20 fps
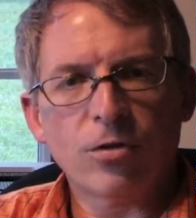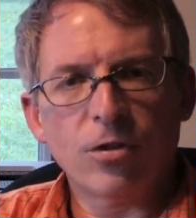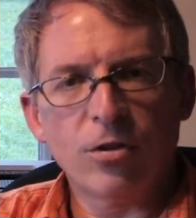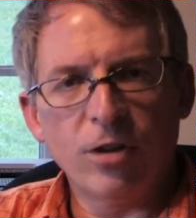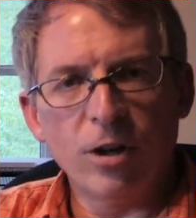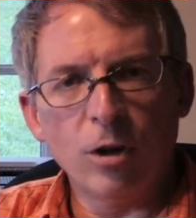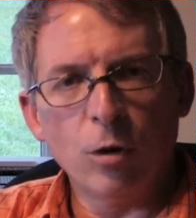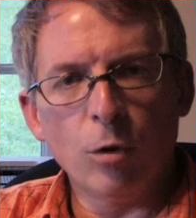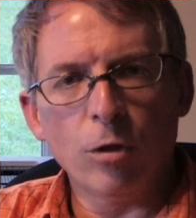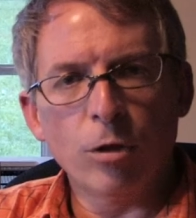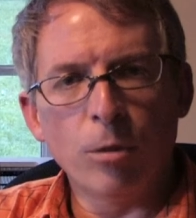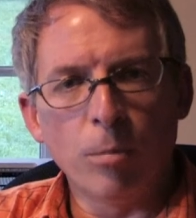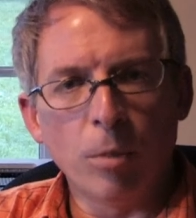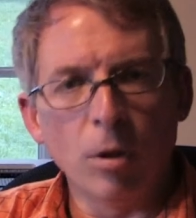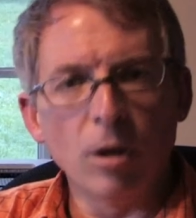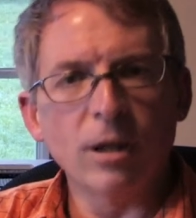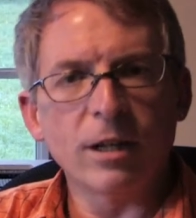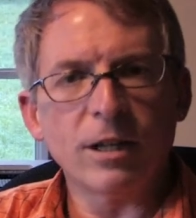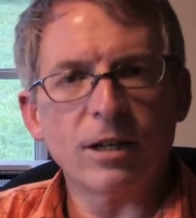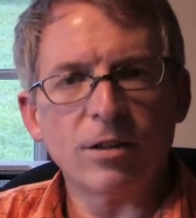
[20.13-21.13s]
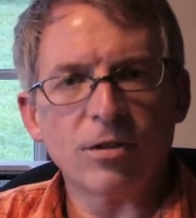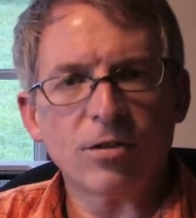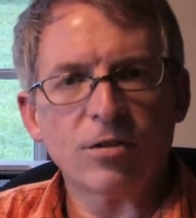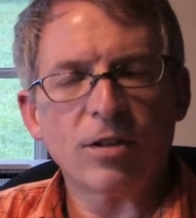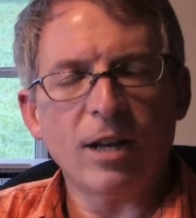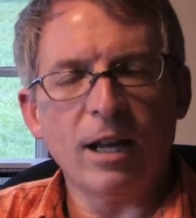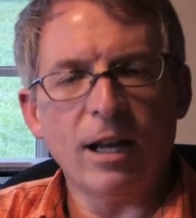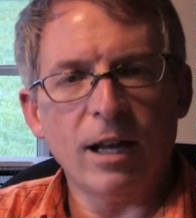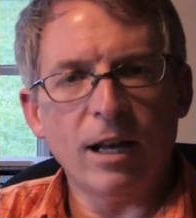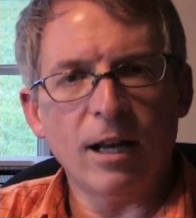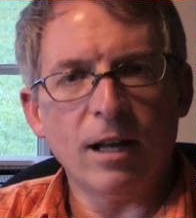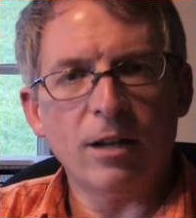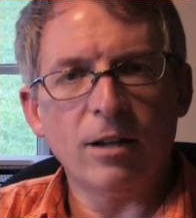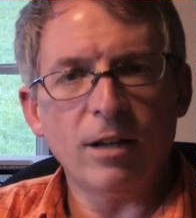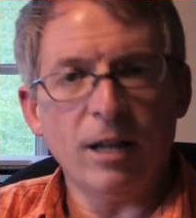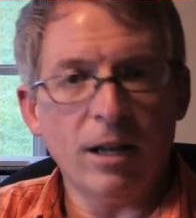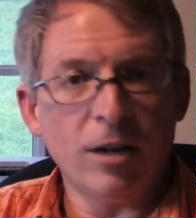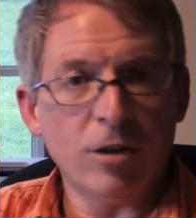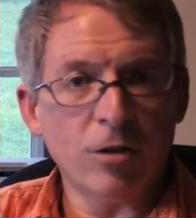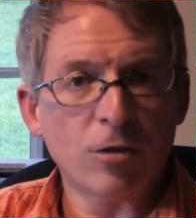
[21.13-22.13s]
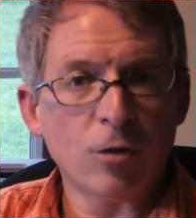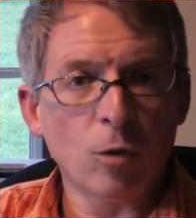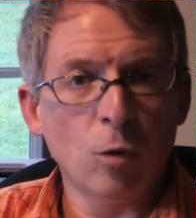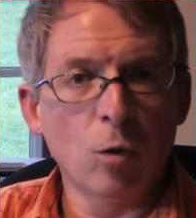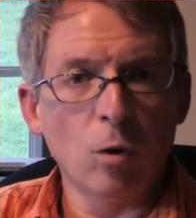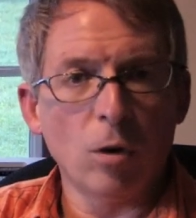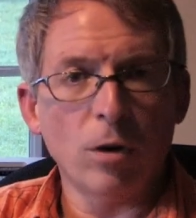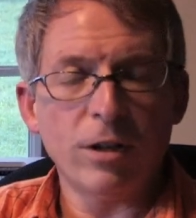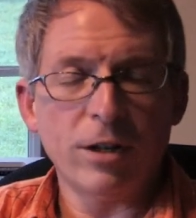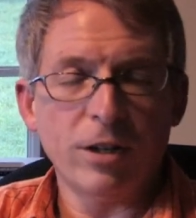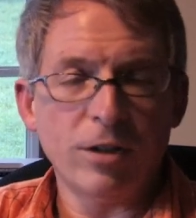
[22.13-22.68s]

to deal with the bullies and in his school,